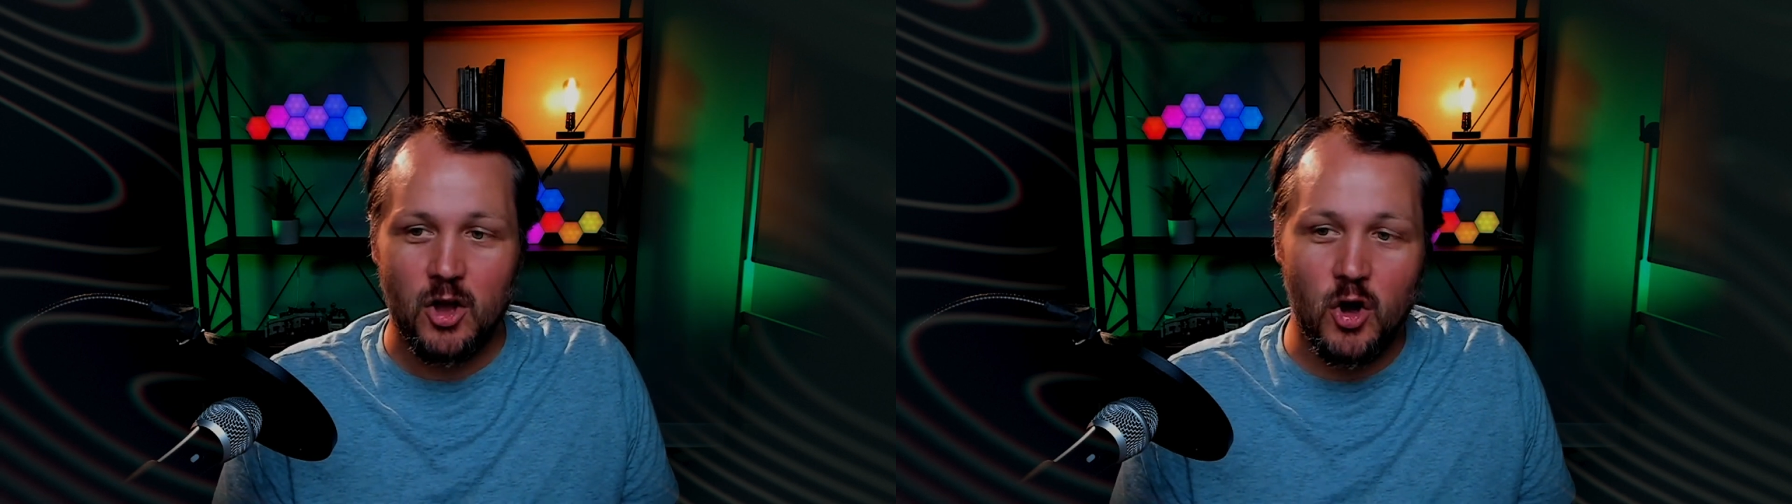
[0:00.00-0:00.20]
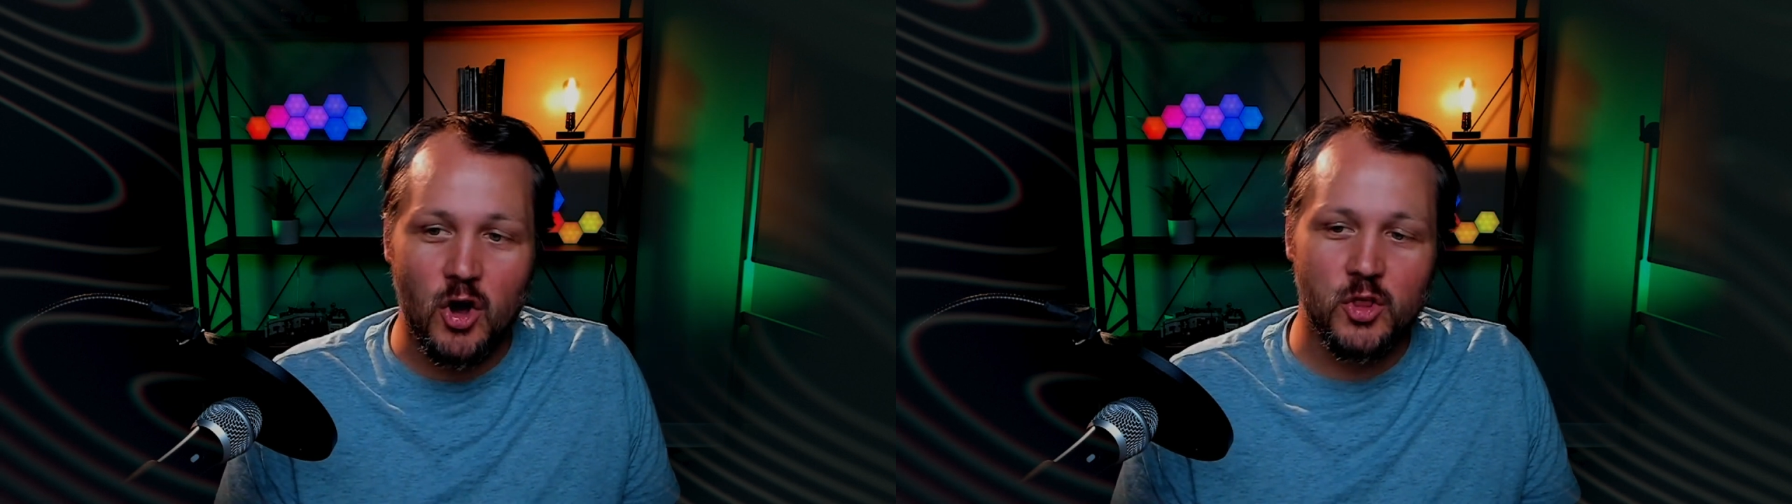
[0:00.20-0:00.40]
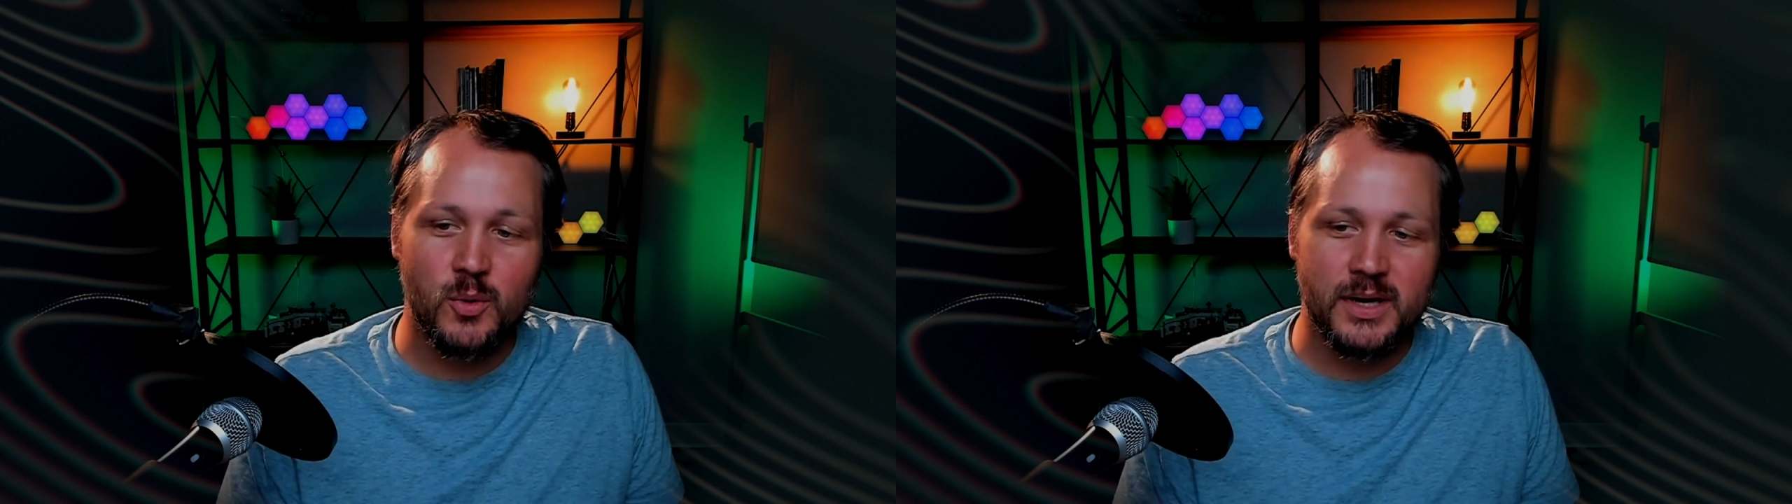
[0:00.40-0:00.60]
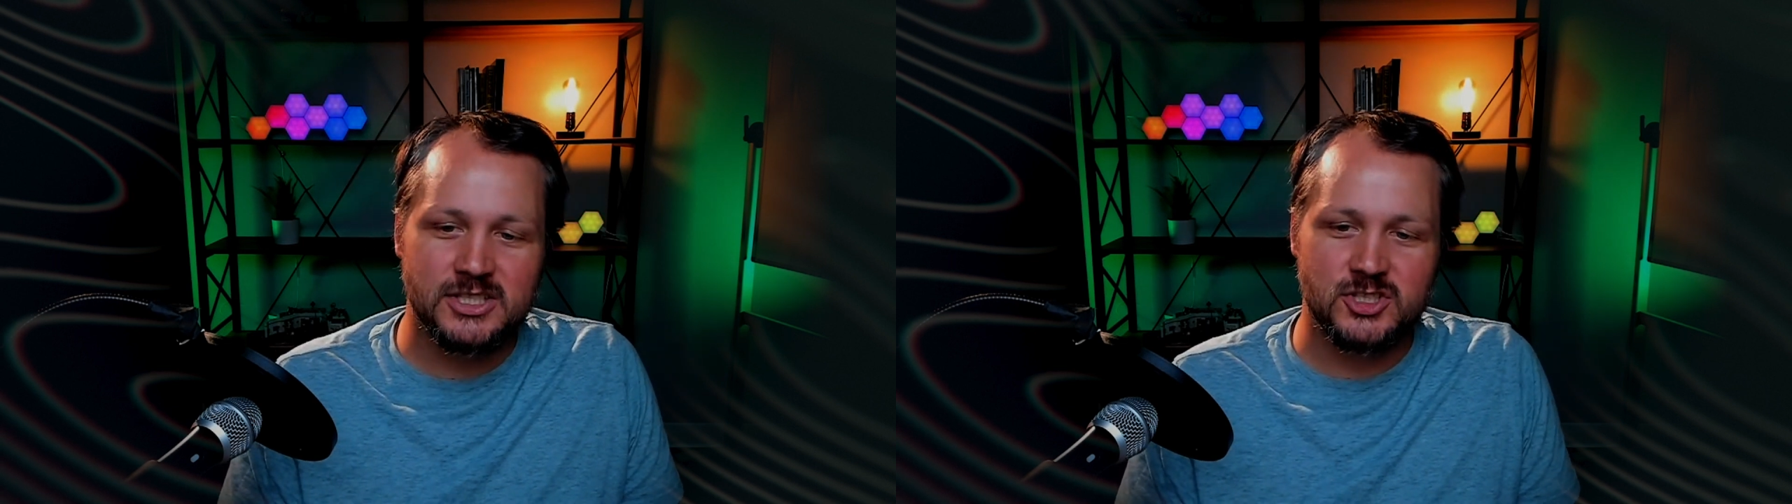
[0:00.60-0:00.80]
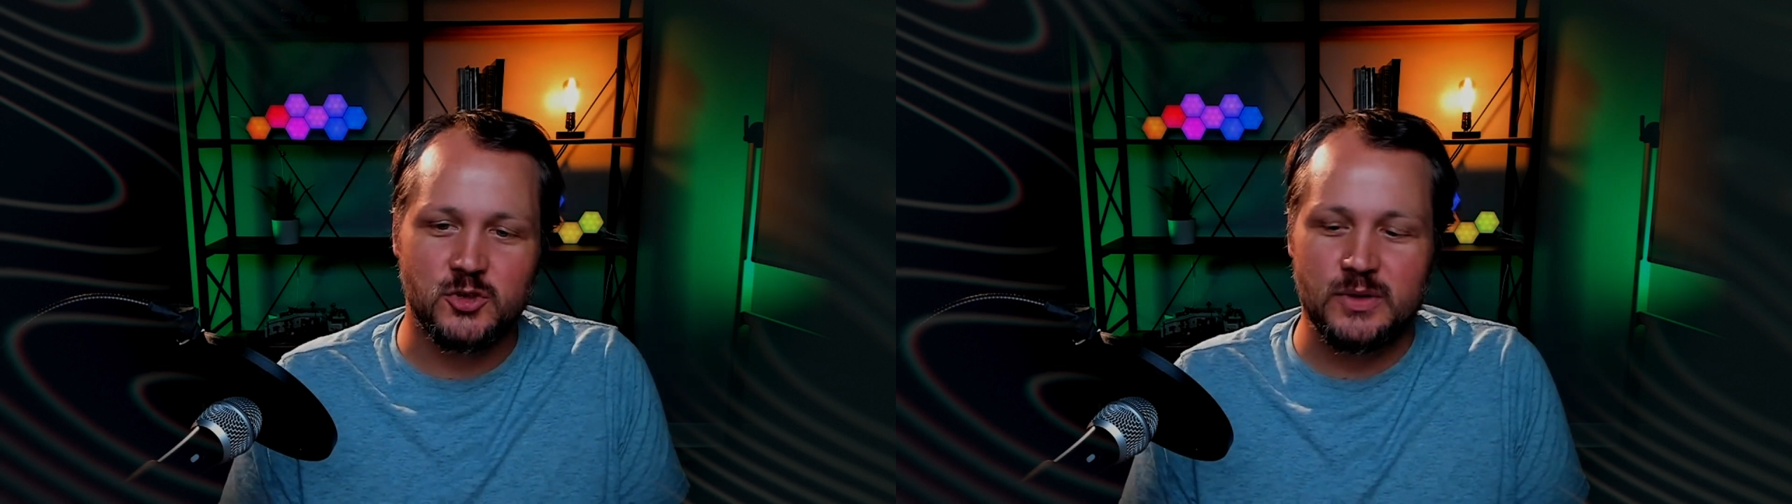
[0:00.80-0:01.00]
all the way
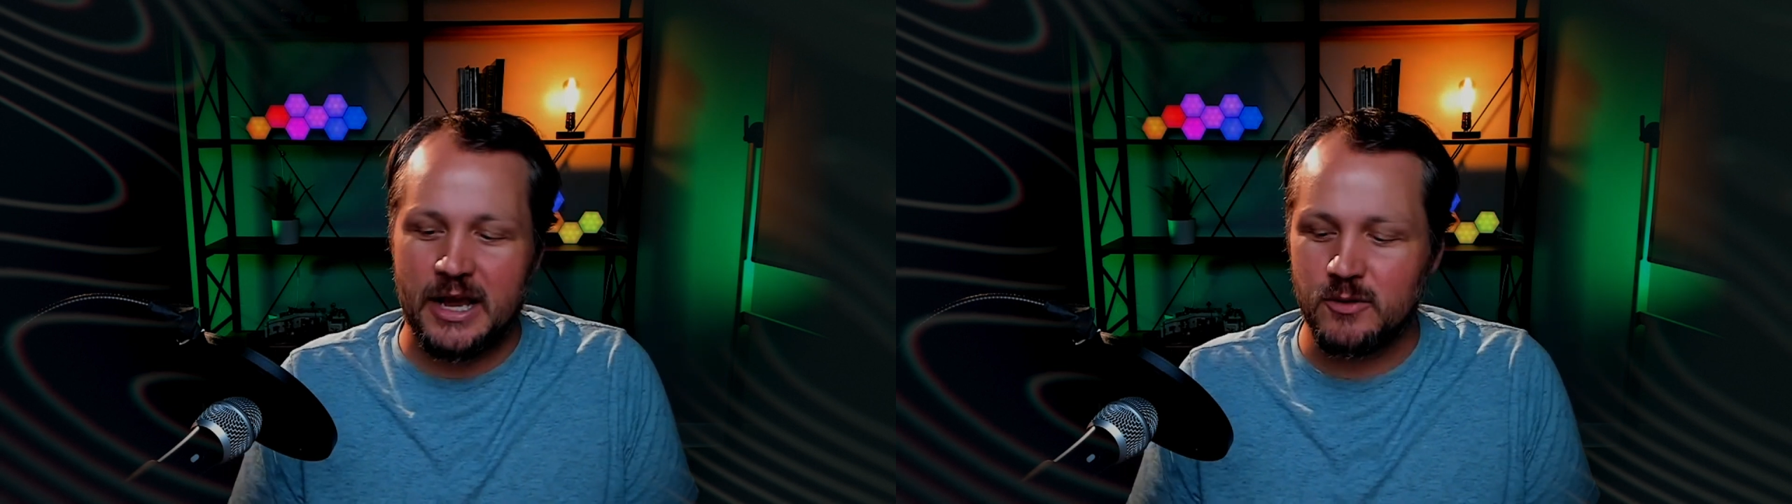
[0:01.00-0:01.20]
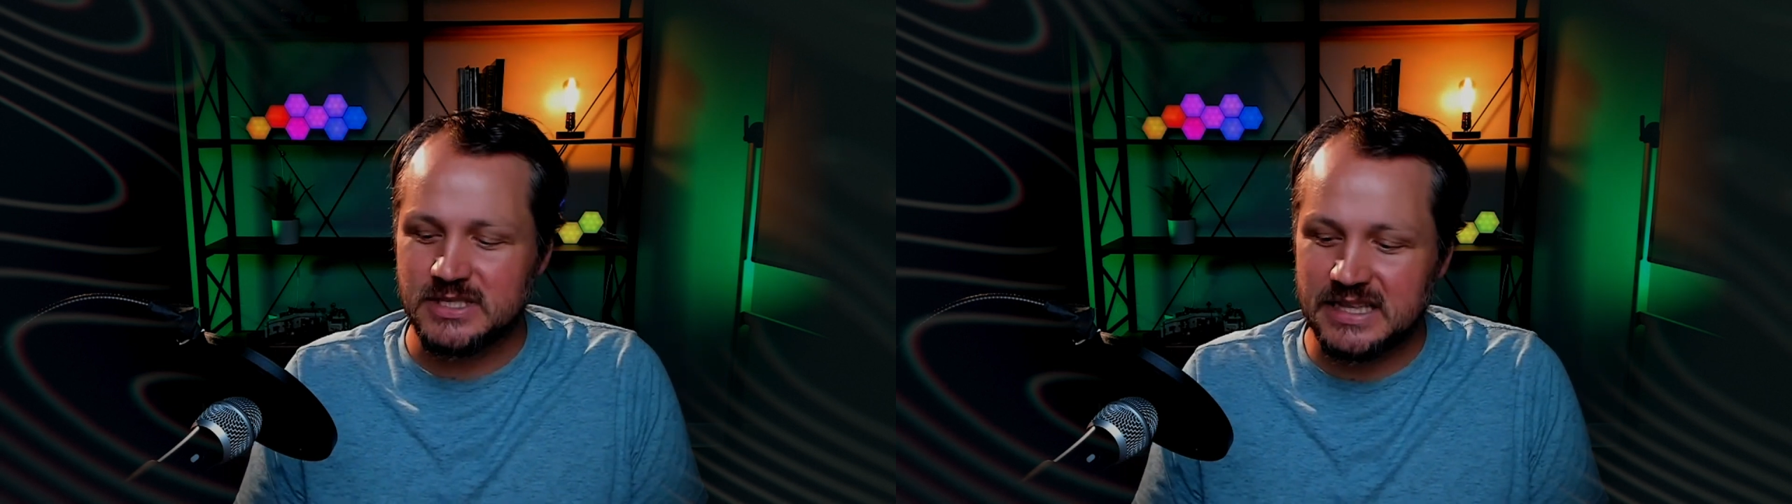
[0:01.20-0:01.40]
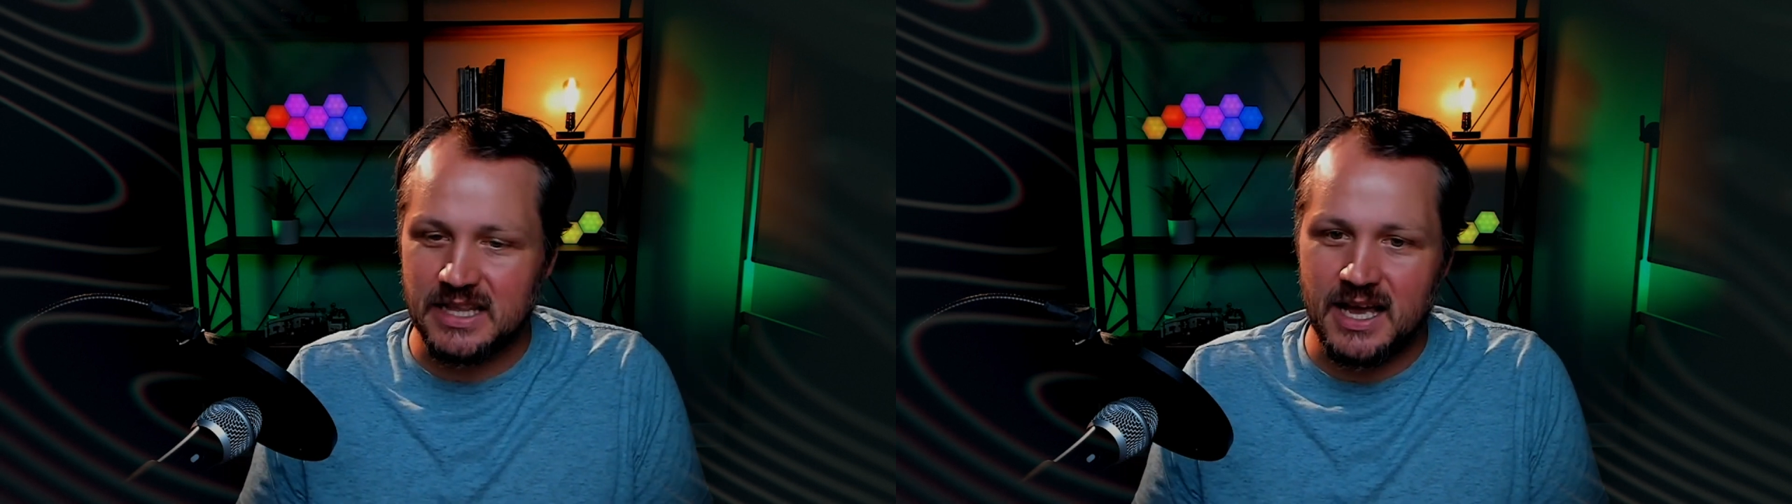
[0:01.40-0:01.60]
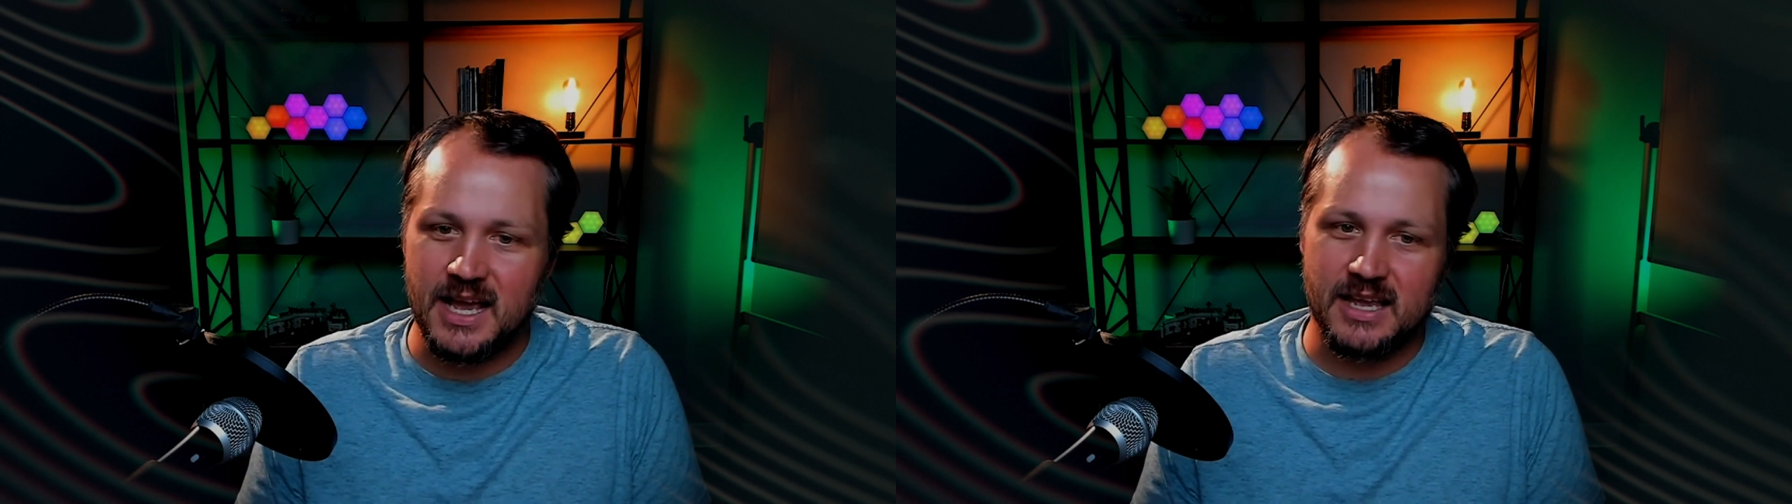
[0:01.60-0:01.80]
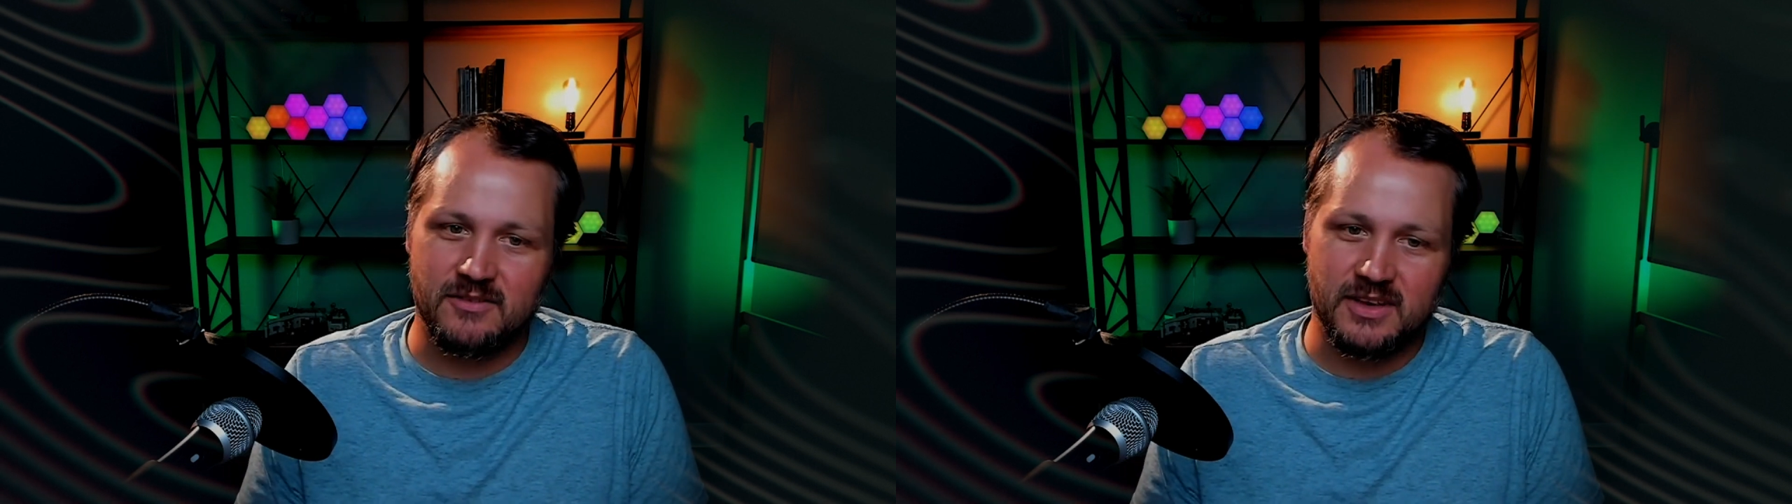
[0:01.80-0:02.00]
to now it's
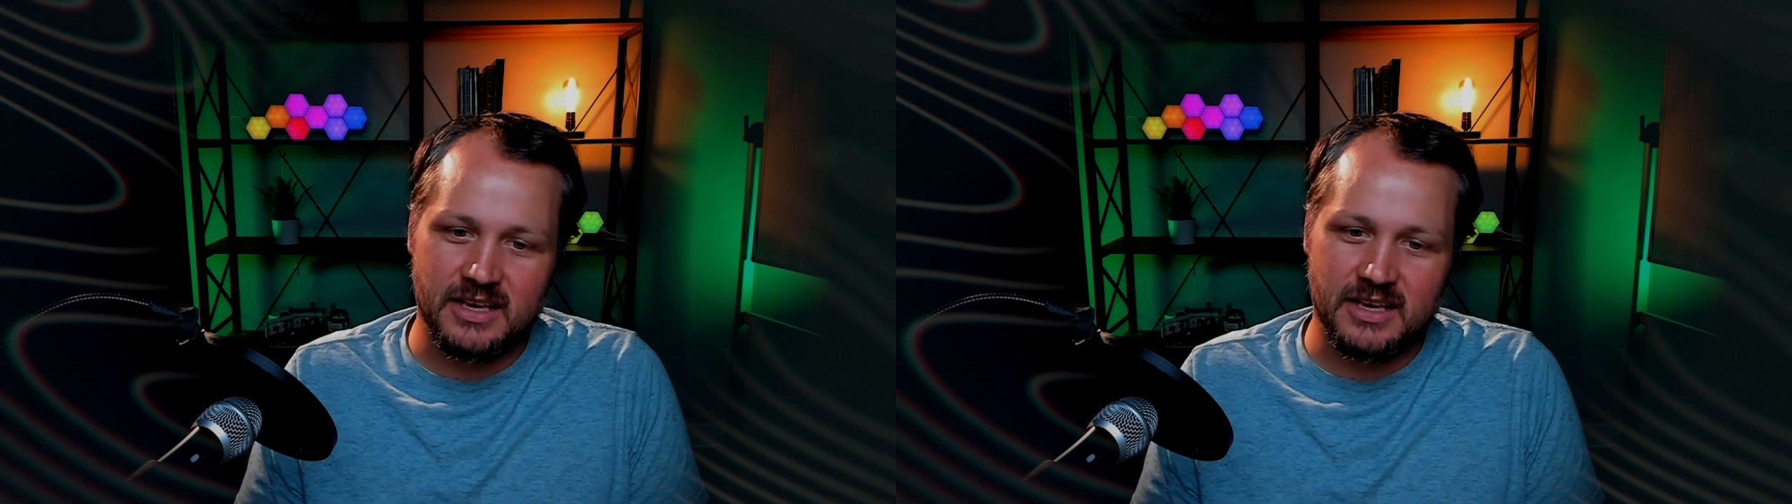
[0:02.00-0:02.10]
live